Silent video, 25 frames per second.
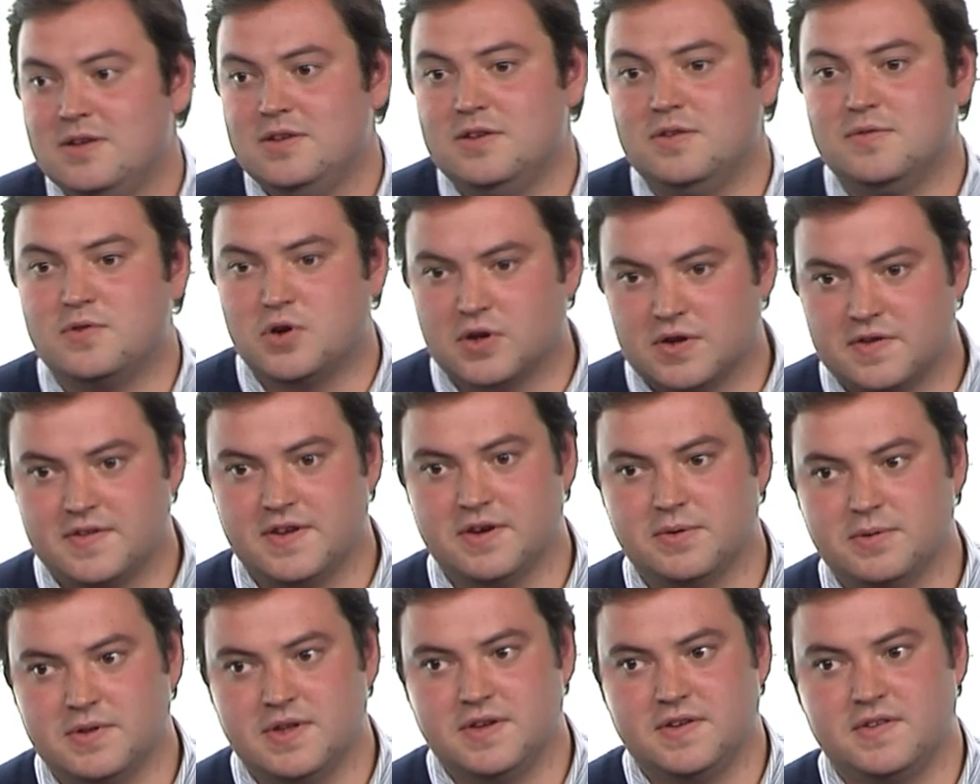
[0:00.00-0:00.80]
You've got to
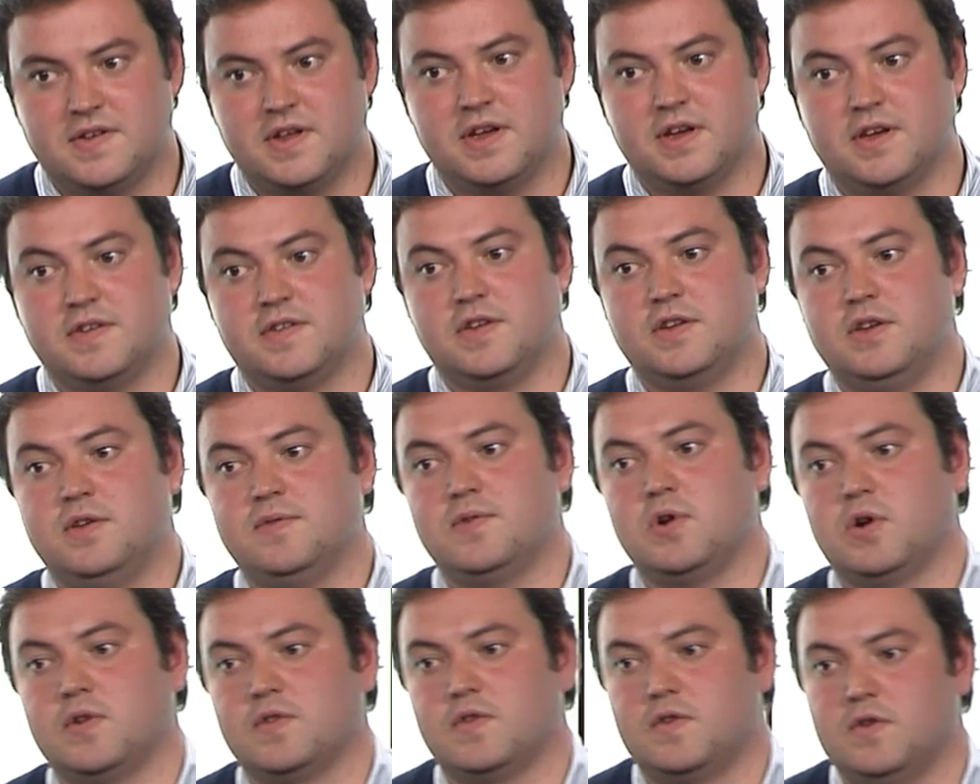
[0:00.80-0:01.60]
deal with these things, and
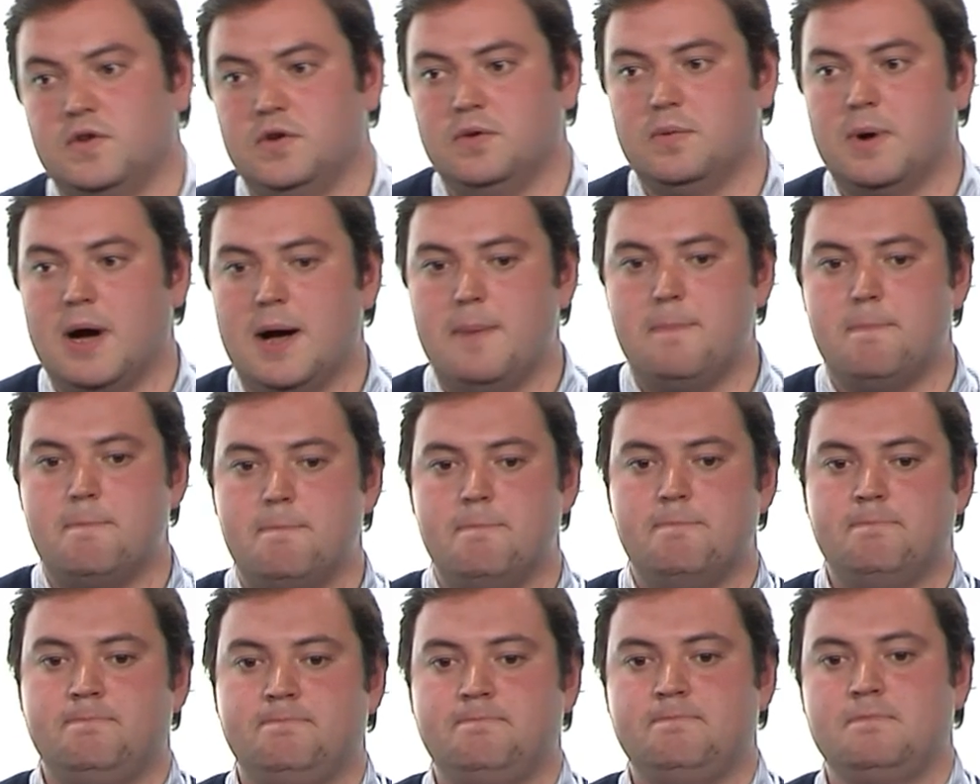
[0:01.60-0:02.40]
you've got
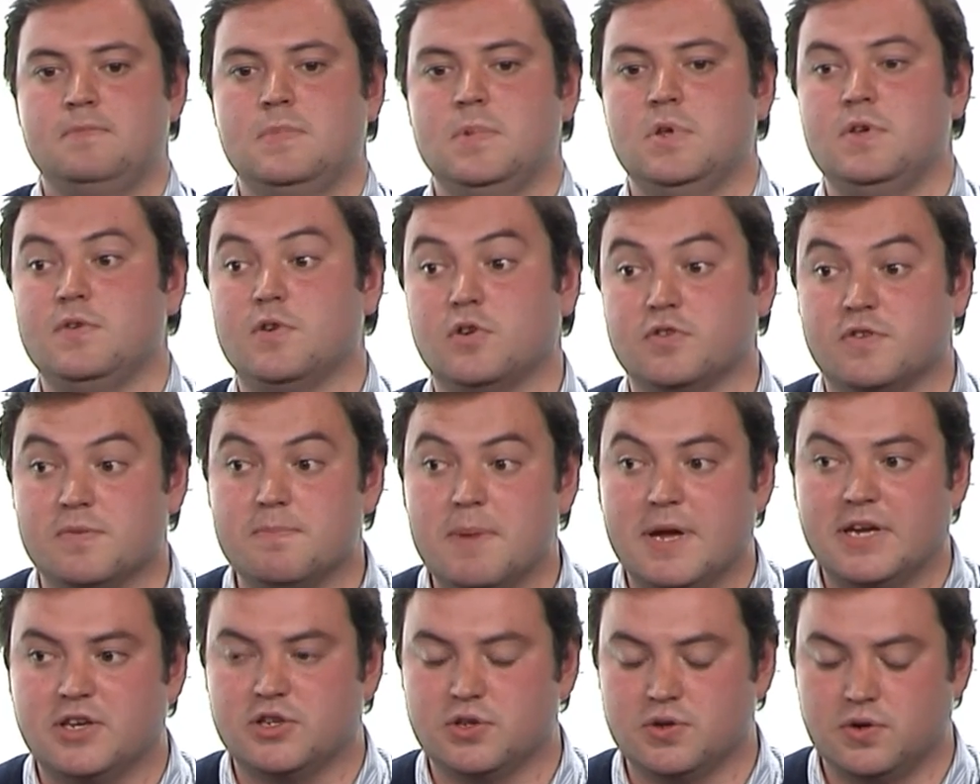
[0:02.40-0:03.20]
to
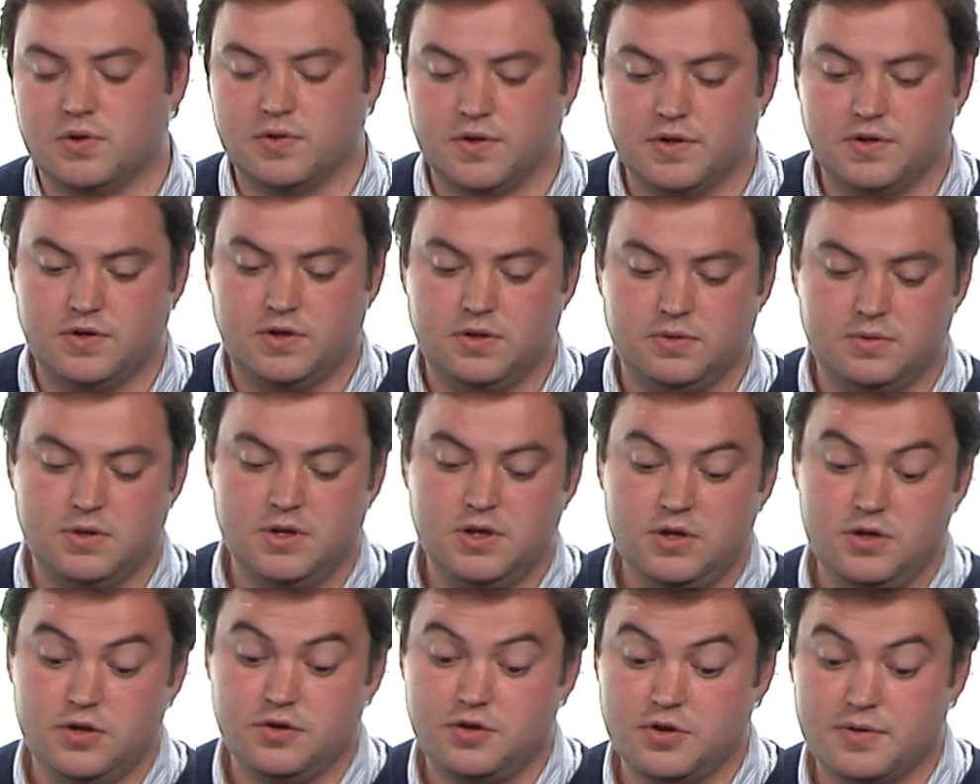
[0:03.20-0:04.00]
make sure that you
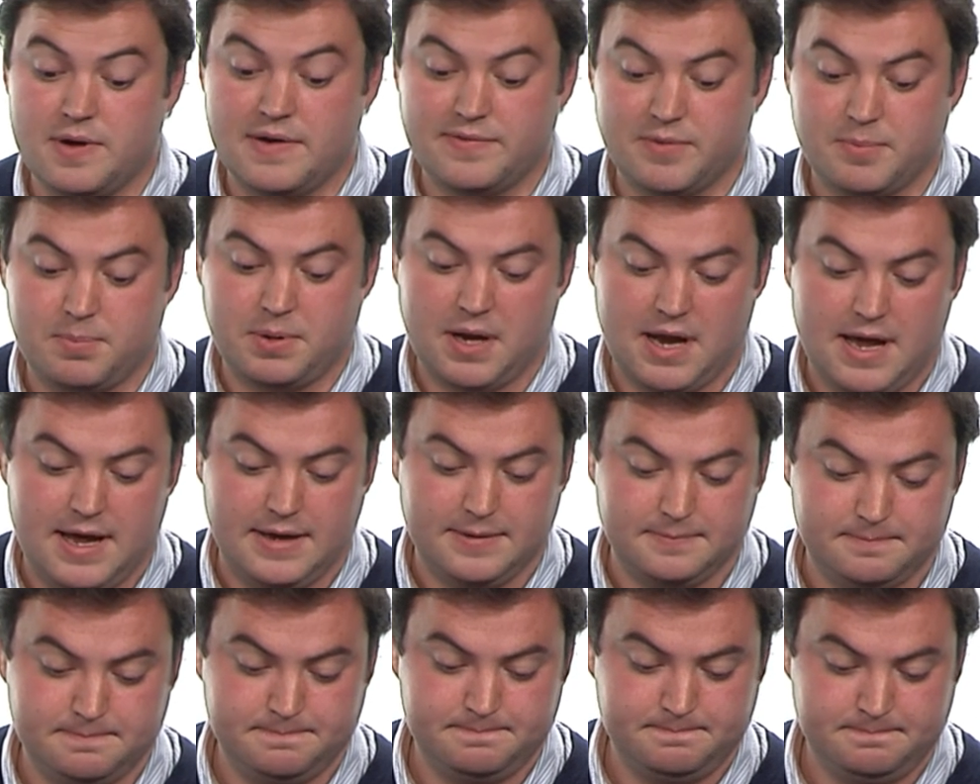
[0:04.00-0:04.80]
do have a
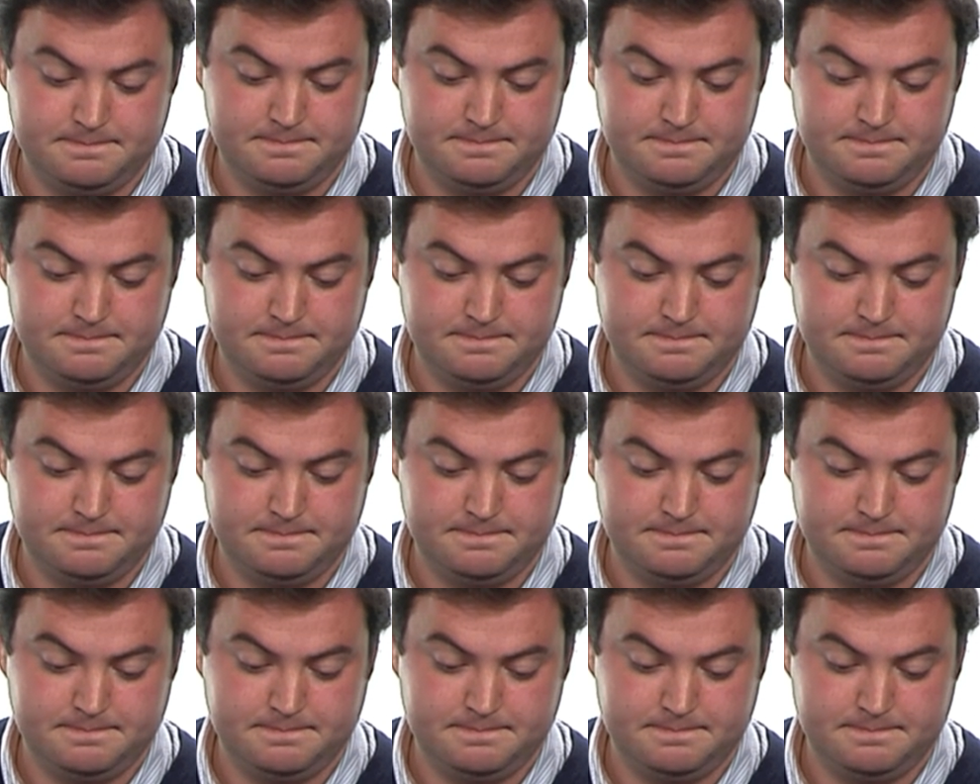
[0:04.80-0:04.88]
plan.